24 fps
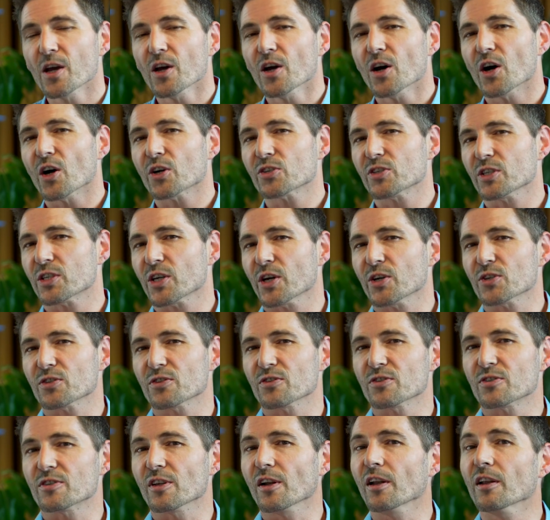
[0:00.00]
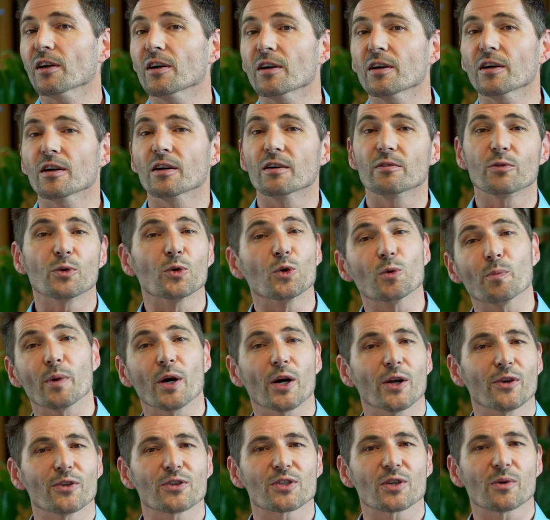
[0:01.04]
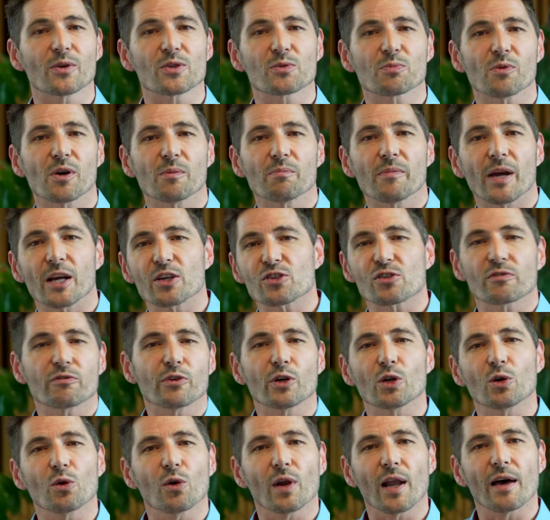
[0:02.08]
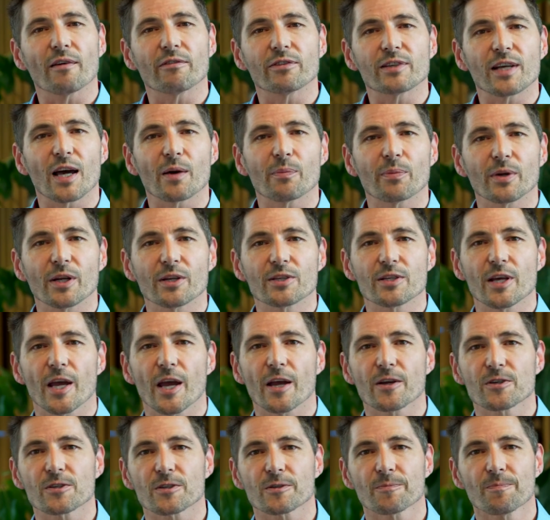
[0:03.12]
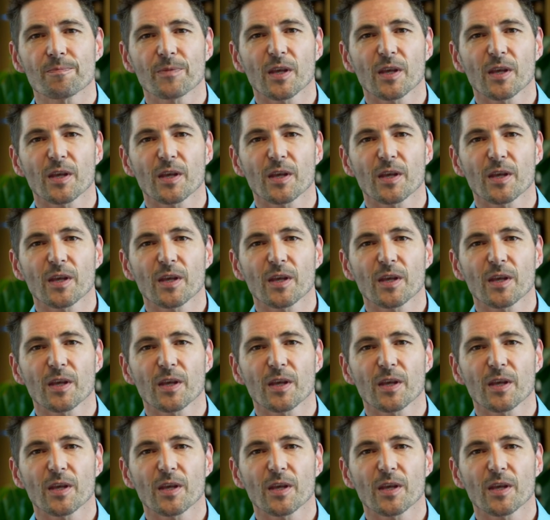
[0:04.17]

Oxytocin's the love hormone, so it's what makes you feel all loved up and attached.